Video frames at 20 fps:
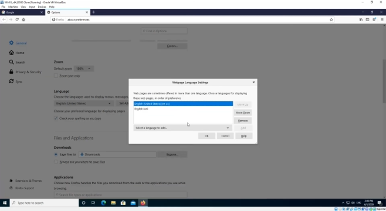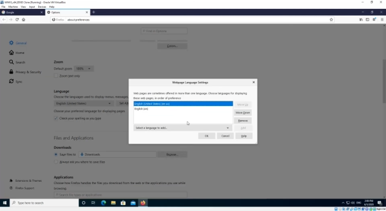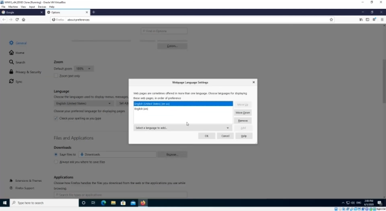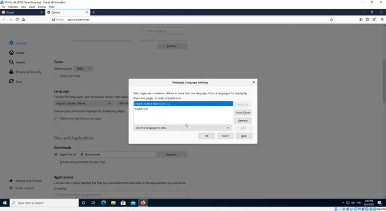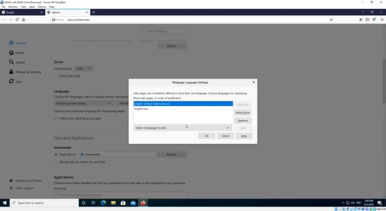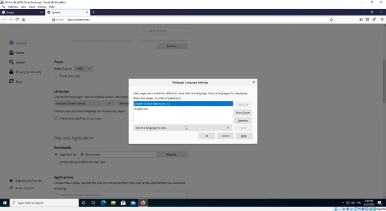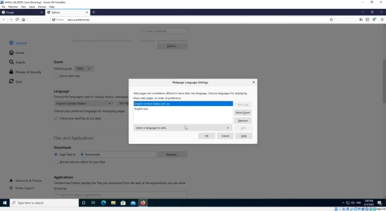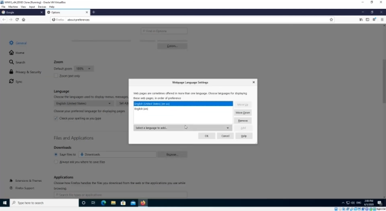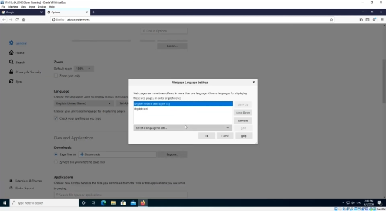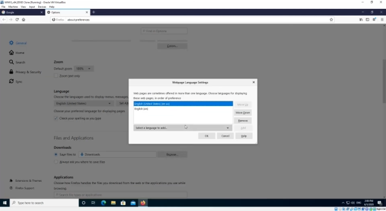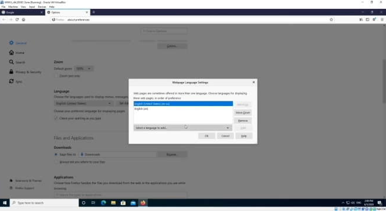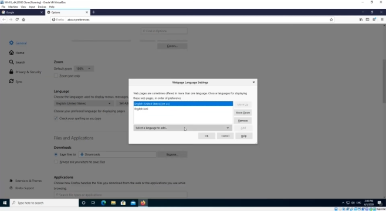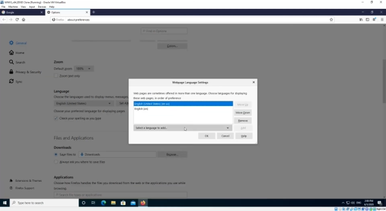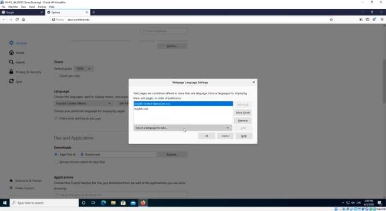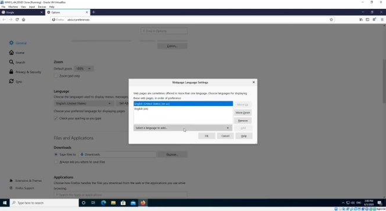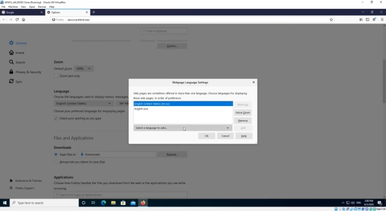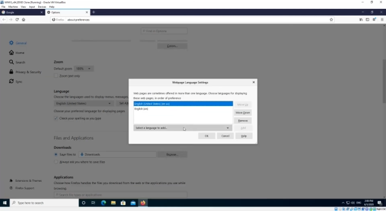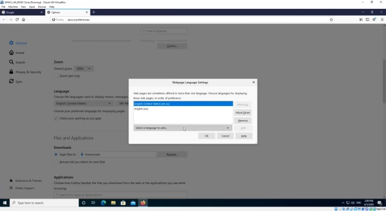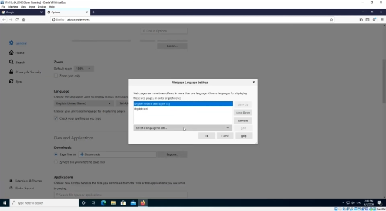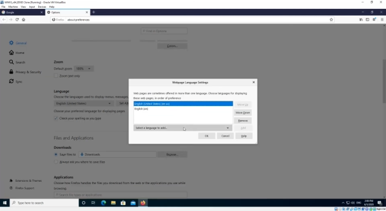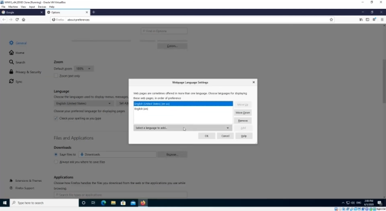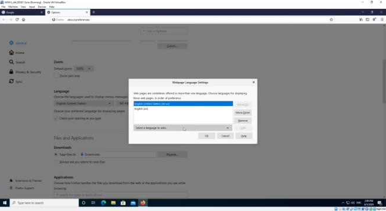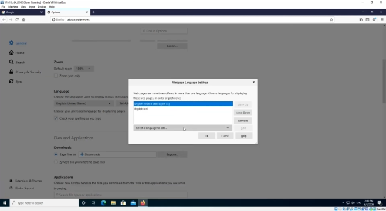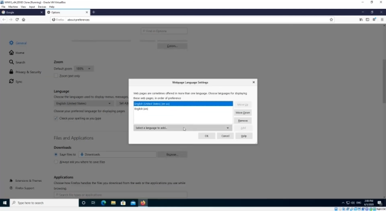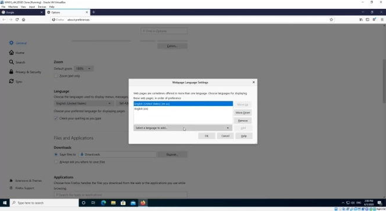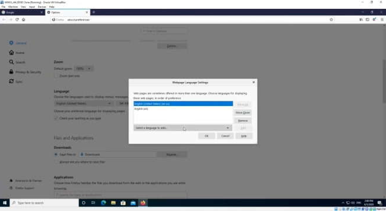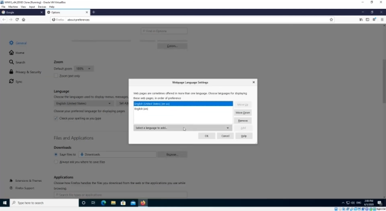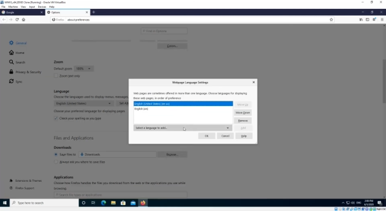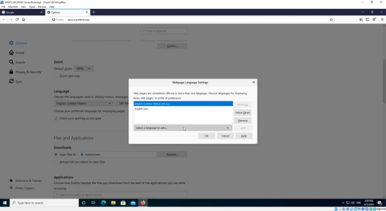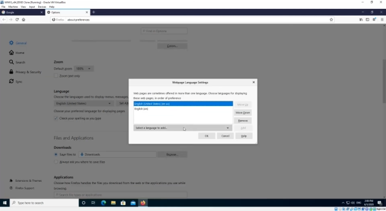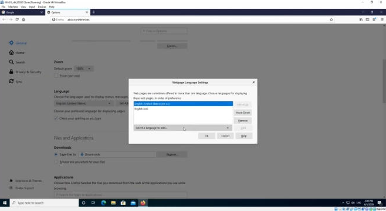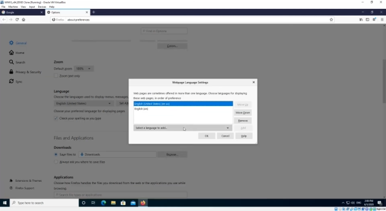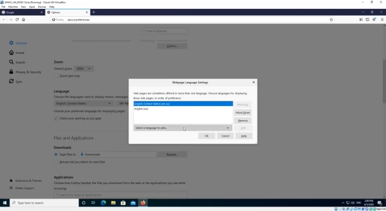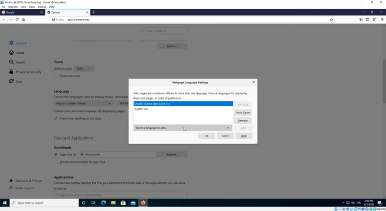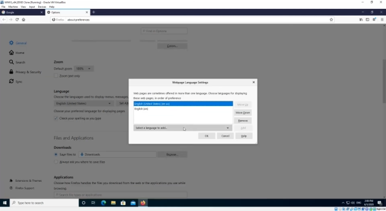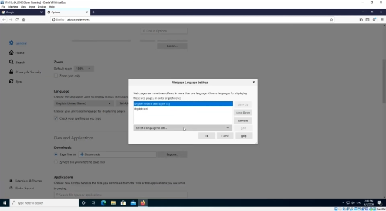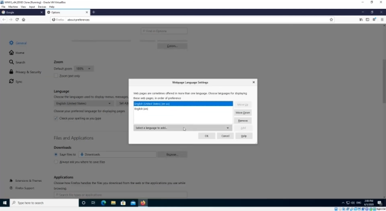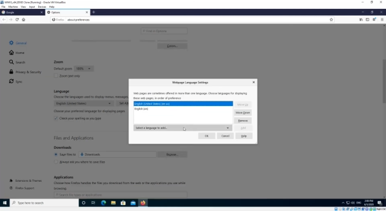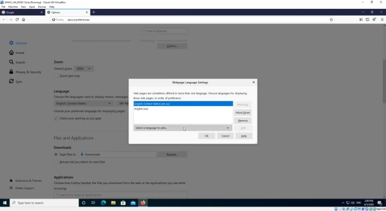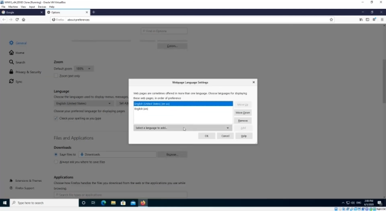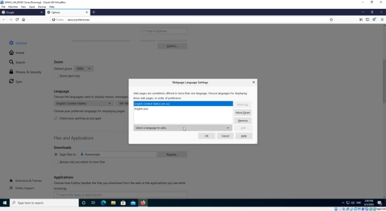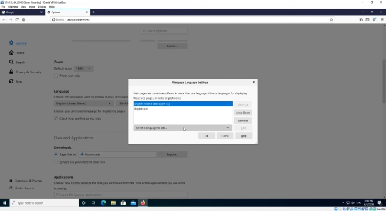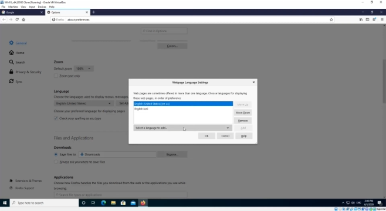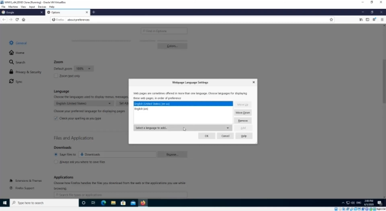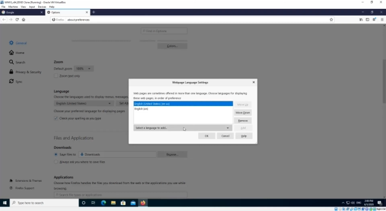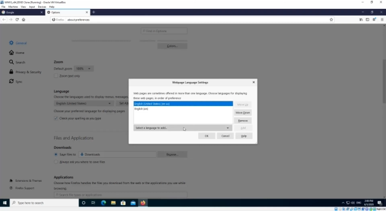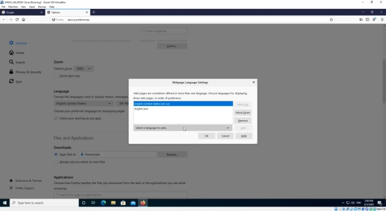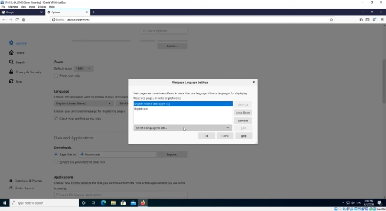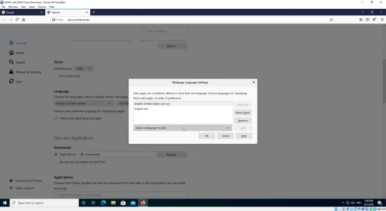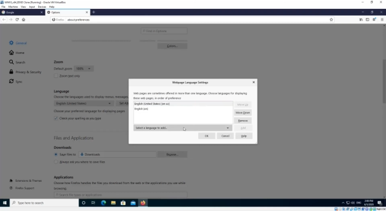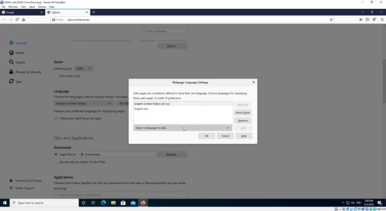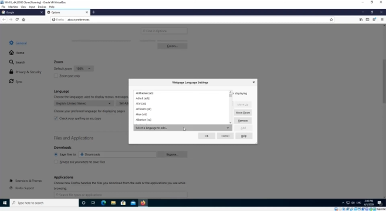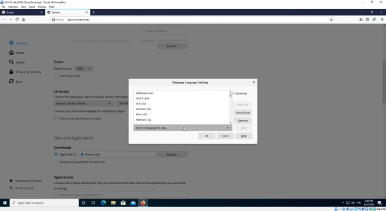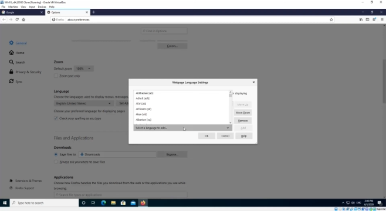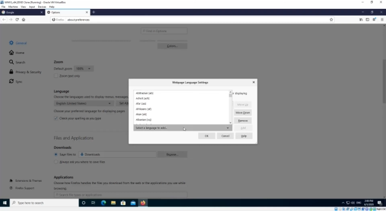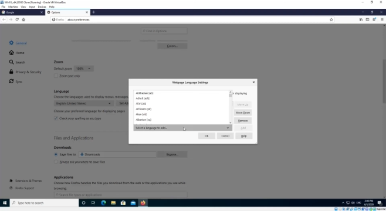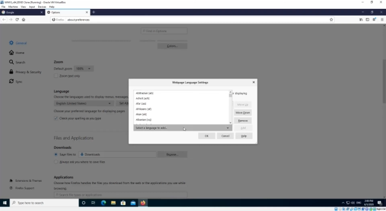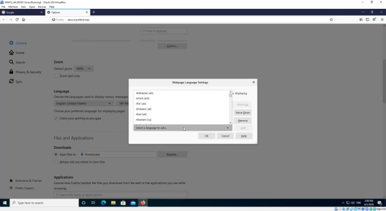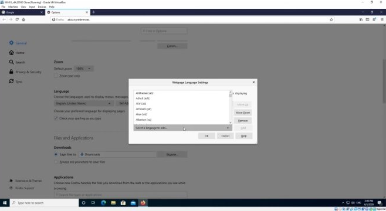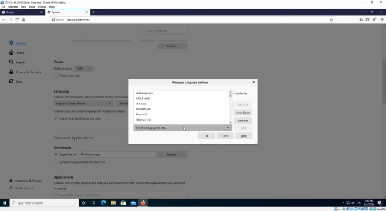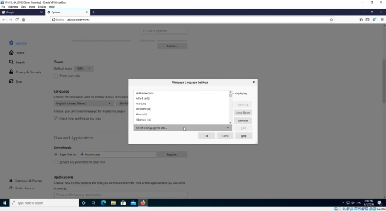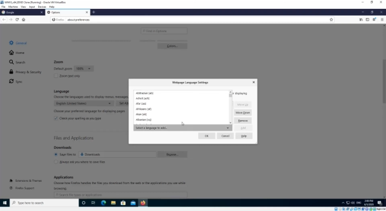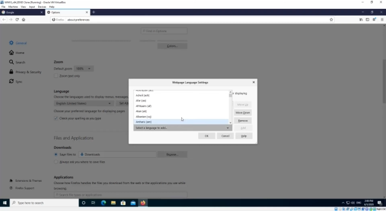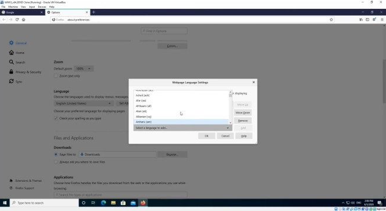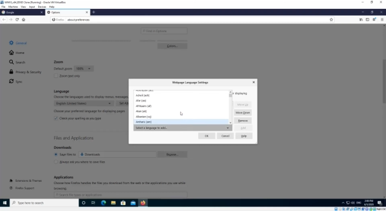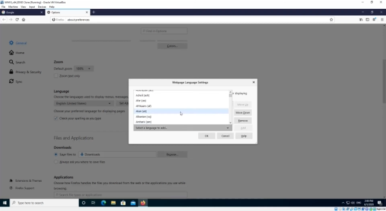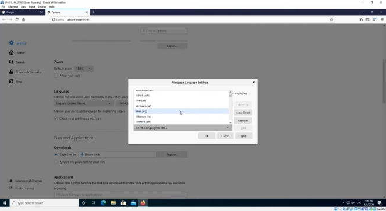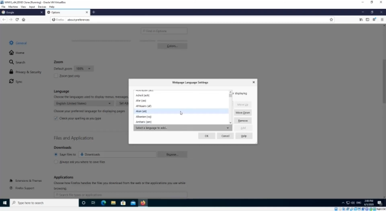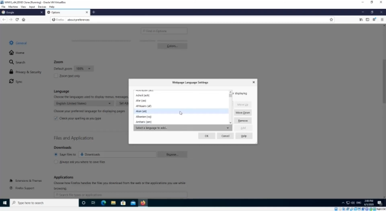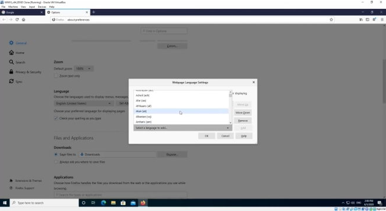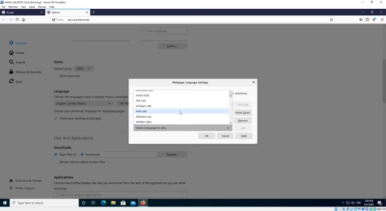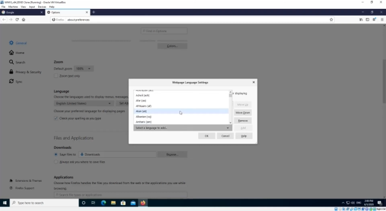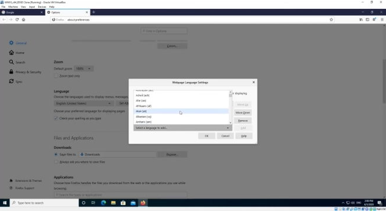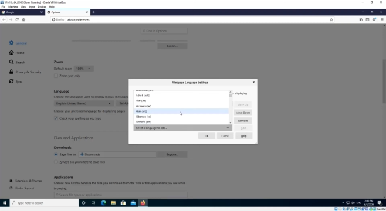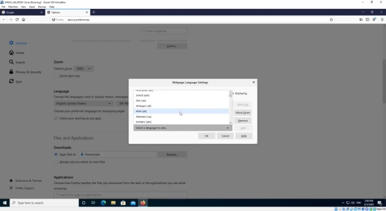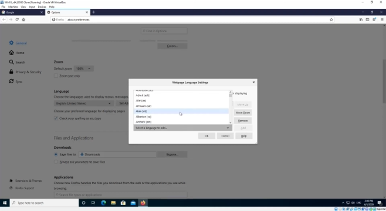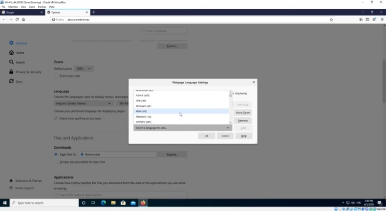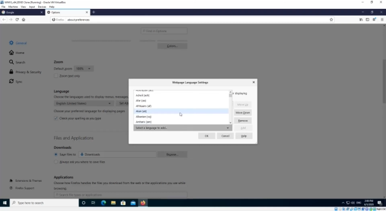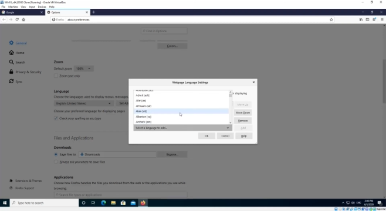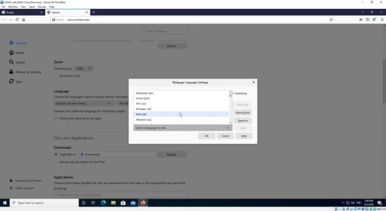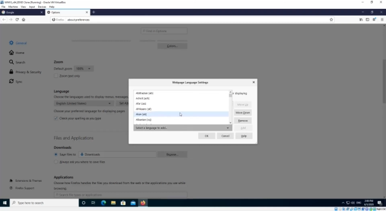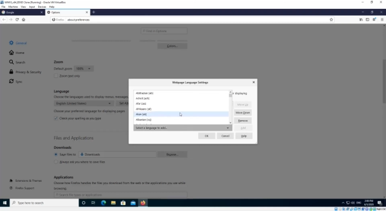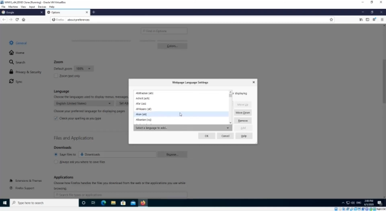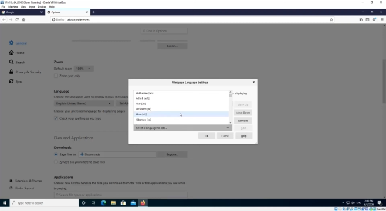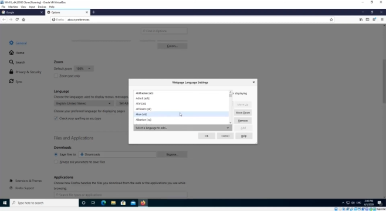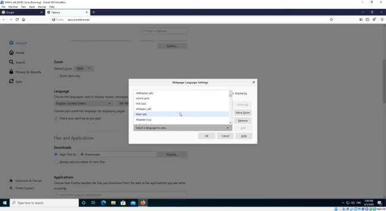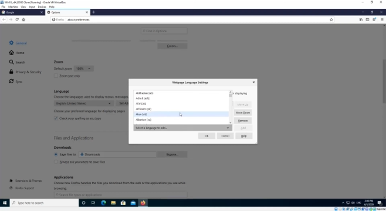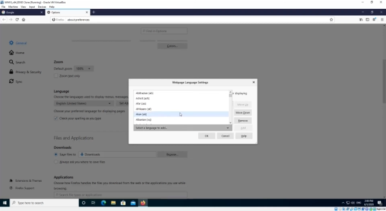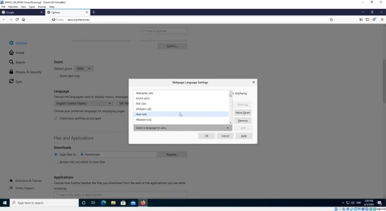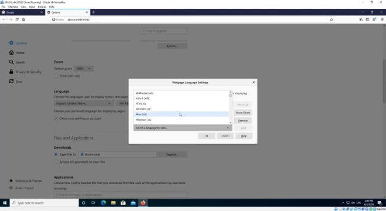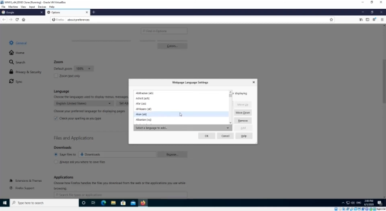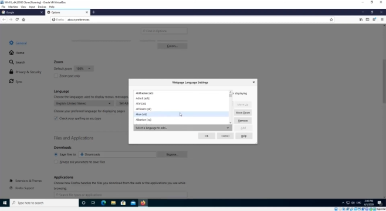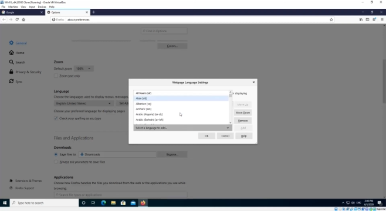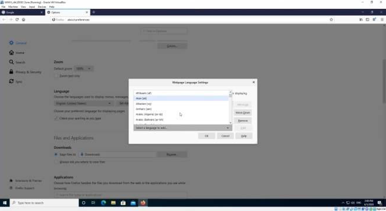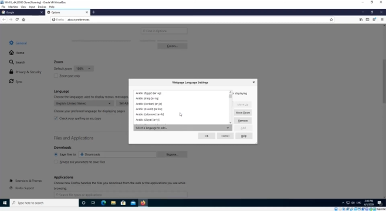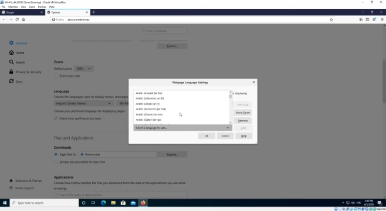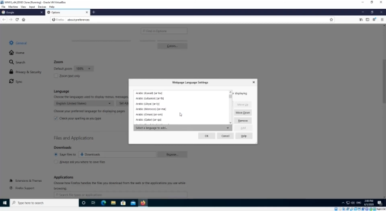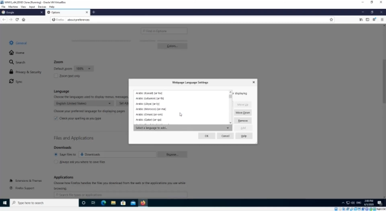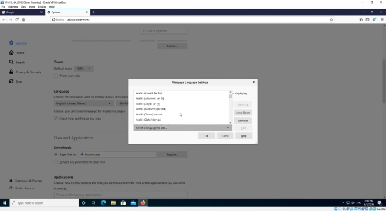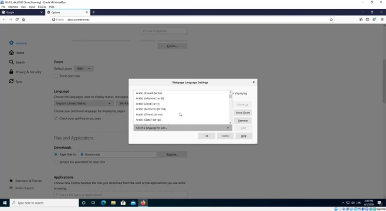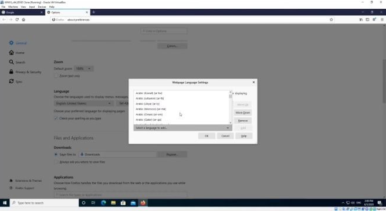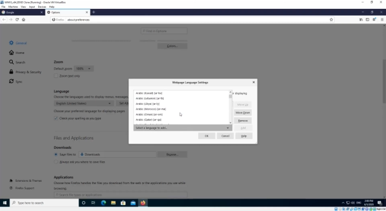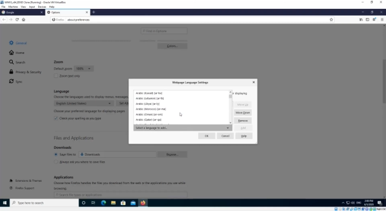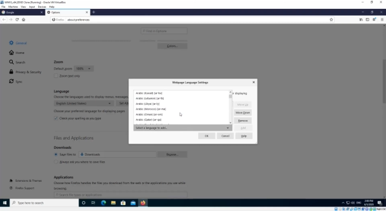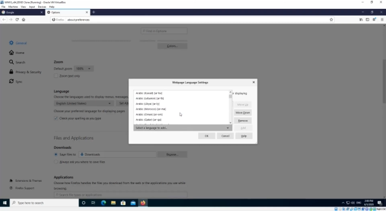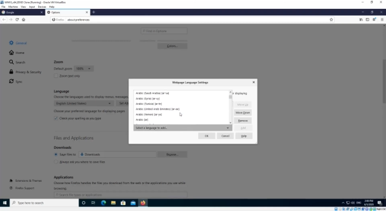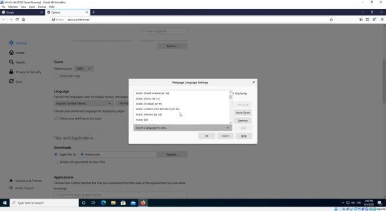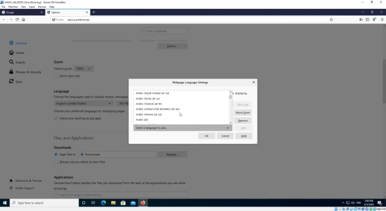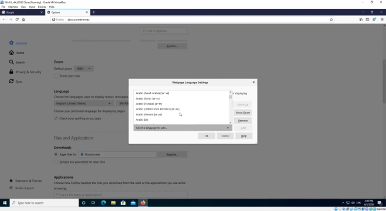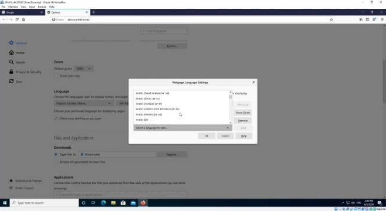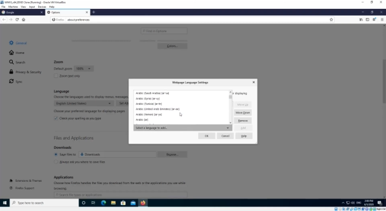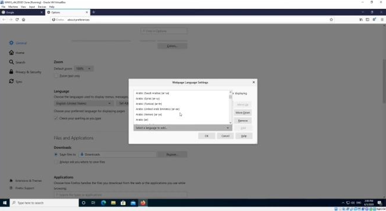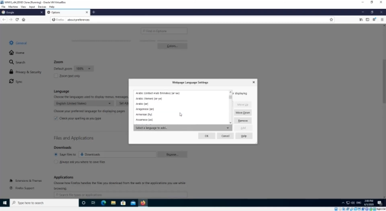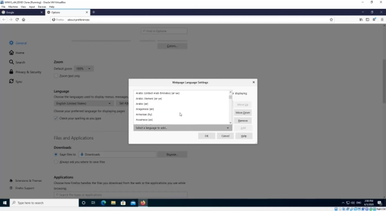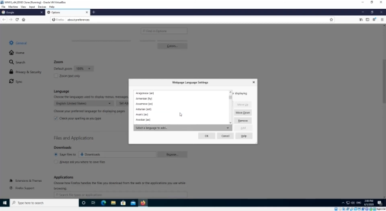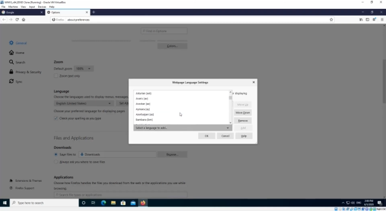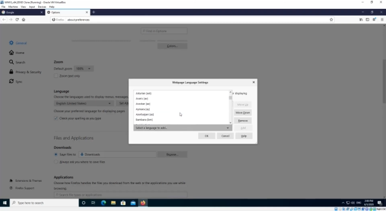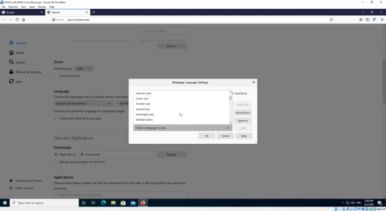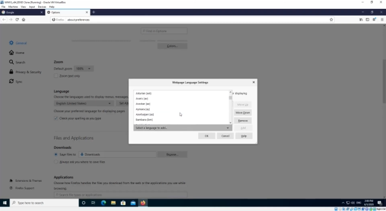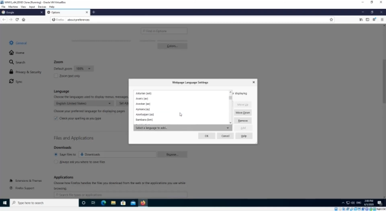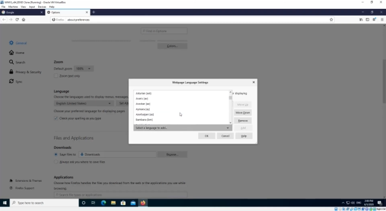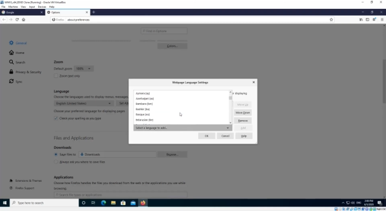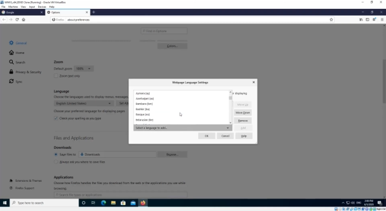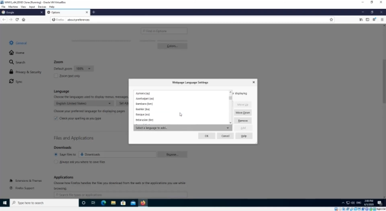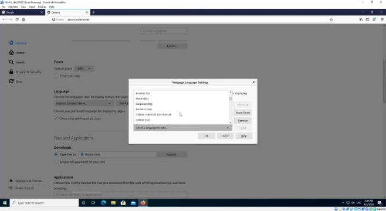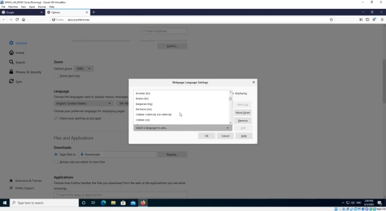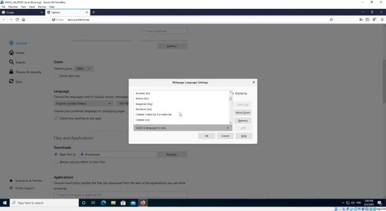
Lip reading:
(no speaker visible)